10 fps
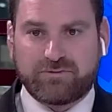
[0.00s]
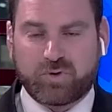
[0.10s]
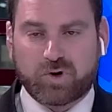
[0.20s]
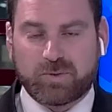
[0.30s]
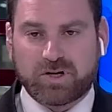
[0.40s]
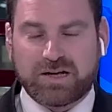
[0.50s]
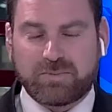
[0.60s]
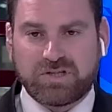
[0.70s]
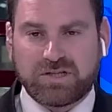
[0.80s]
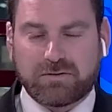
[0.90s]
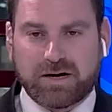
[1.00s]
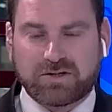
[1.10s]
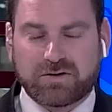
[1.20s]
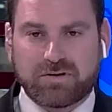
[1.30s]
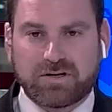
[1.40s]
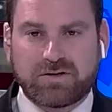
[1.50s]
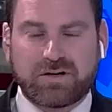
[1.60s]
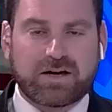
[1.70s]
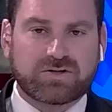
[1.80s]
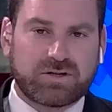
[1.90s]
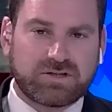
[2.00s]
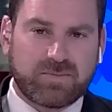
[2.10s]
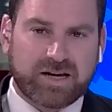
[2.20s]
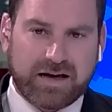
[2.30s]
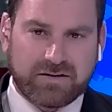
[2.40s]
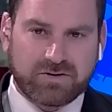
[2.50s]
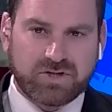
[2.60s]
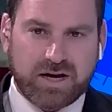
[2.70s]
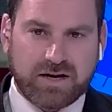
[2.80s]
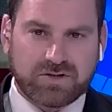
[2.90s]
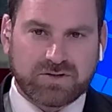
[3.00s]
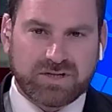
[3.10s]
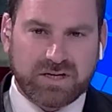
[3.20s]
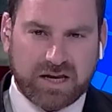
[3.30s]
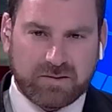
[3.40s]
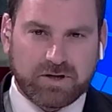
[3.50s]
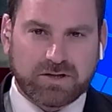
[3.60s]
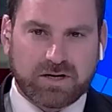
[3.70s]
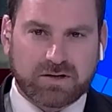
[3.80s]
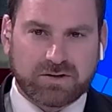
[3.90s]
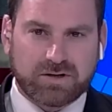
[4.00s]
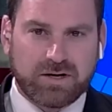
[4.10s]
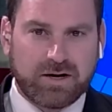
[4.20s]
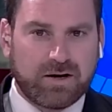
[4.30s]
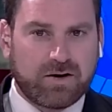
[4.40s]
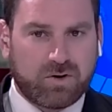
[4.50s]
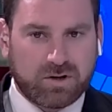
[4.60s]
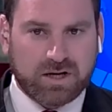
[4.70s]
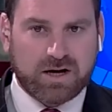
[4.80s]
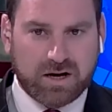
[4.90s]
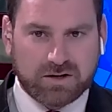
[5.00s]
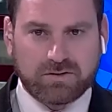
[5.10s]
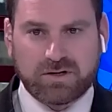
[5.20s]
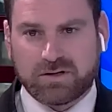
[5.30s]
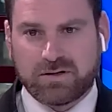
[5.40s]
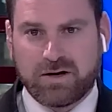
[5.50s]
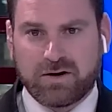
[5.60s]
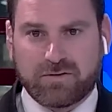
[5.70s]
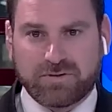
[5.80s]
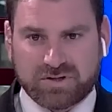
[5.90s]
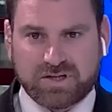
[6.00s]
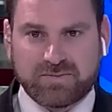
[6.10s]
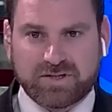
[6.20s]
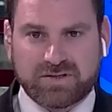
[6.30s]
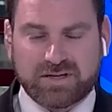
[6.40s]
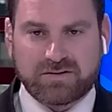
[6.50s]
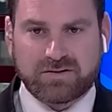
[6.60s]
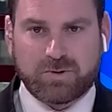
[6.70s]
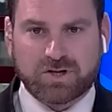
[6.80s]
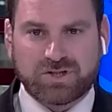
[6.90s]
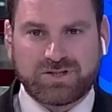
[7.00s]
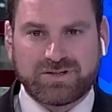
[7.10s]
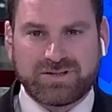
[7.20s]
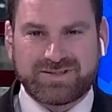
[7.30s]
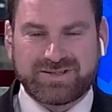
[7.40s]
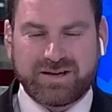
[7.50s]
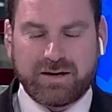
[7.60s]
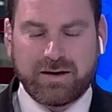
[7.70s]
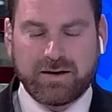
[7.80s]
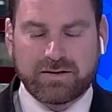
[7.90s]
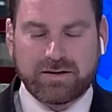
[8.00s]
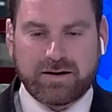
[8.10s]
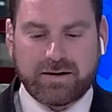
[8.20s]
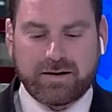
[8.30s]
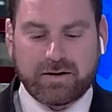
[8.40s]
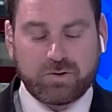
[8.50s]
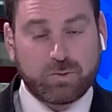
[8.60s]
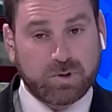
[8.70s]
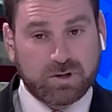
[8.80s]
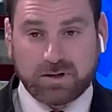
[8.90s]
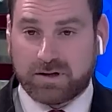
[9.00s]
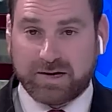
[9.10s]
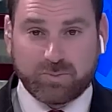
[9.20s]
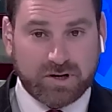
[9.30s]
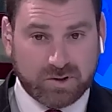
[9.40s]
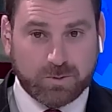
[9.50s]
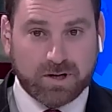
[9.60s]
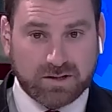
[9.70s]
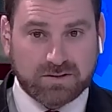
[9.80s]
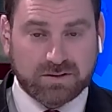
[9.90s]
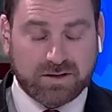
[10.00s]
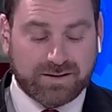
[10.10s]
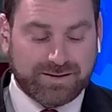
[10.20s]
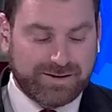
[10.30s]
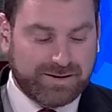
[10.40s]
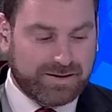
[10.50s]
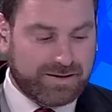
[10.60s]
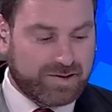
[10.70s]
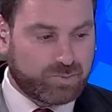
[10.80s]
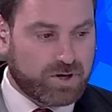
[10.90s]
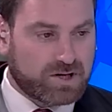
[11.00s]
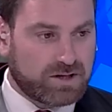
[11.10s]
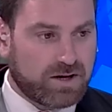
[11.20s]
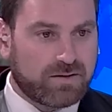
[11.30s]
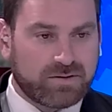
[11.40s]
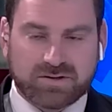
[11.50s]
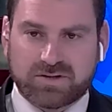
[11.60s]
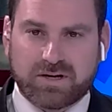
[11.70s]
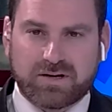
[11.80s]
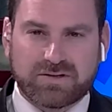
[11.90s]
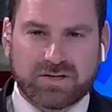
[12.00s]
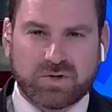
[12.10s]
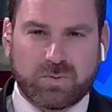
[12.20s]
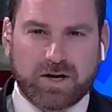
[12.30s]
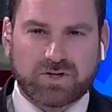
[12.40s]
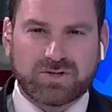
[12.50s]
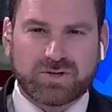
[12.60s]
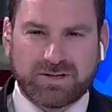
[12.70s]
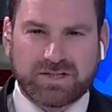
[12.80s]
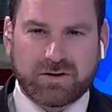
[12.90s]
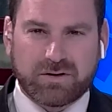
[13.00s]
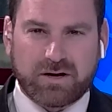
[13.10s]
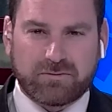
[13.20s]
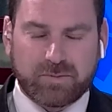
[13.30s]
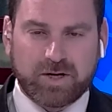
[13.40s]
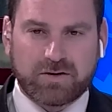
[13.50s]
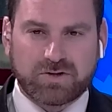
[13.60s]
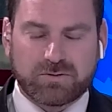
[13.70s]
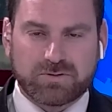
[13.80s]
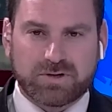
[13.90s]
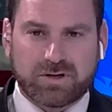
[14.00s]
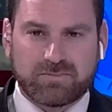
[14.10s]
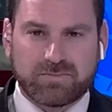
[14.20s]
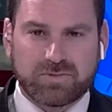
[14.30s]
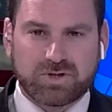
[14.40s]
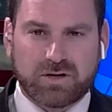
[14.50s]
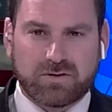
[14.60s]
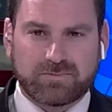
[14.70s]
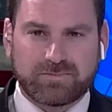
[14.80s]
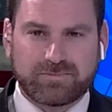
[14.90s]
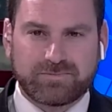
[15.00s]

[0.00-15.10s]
former Deputy Director of the International Atomic Energy Agency, namely Dr. Olli Heinonen of the Stimson Center in Washington, D.C., who will elaborate quite broadly on this situation. So until then, from here in Jerusalem, Shalom.